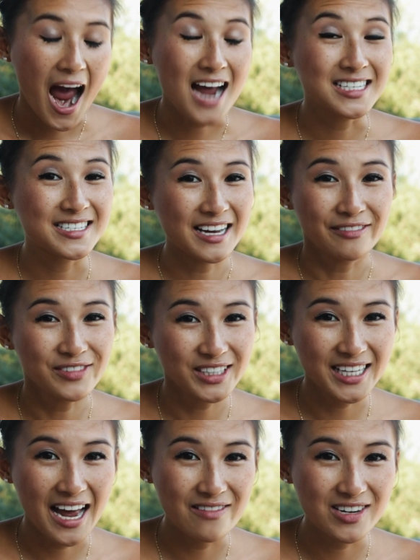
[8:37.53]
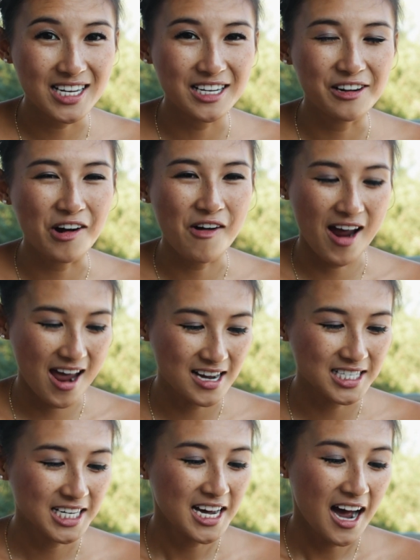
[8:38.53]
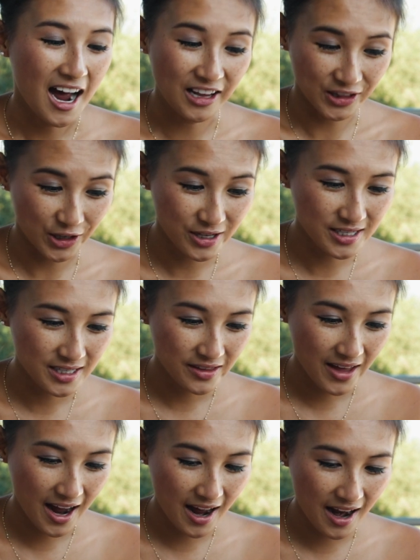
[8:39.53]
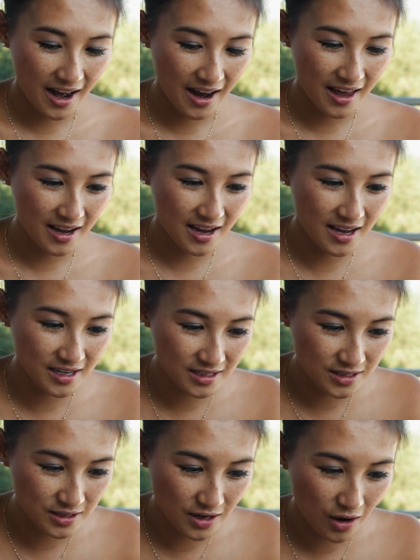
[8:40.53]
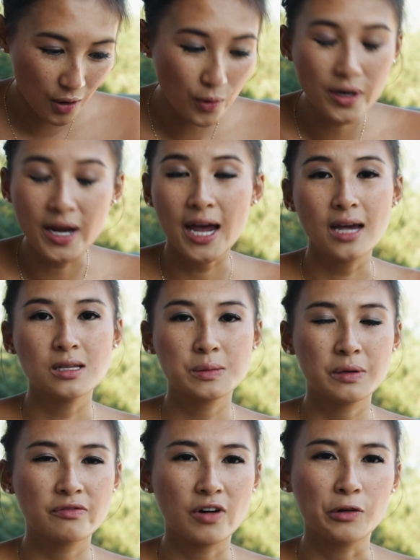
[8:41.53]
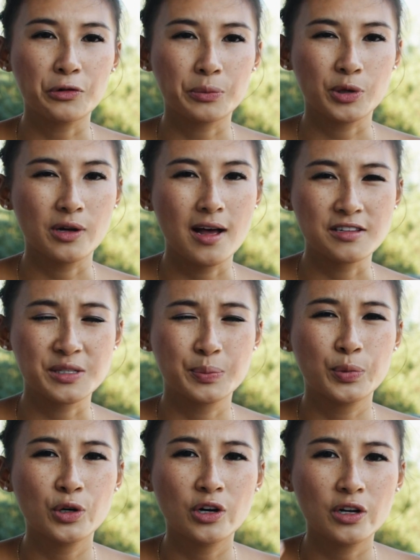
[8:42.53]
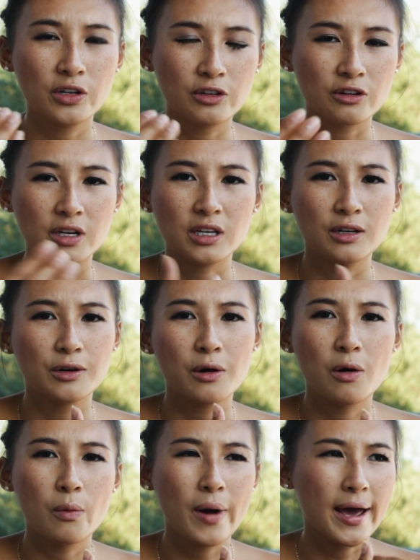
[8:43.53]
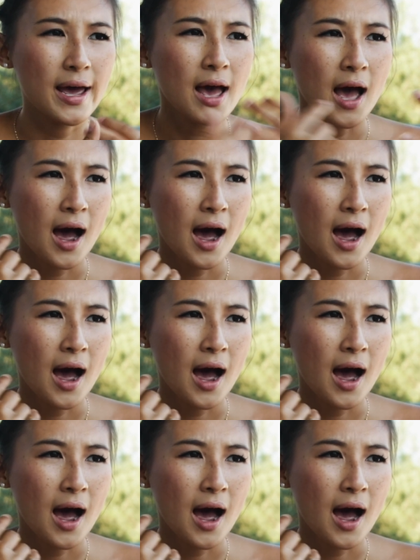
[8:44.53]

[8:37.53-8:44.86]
I definitely have an ego, and I learned that it is okay to be vulnerable and to put your ego away.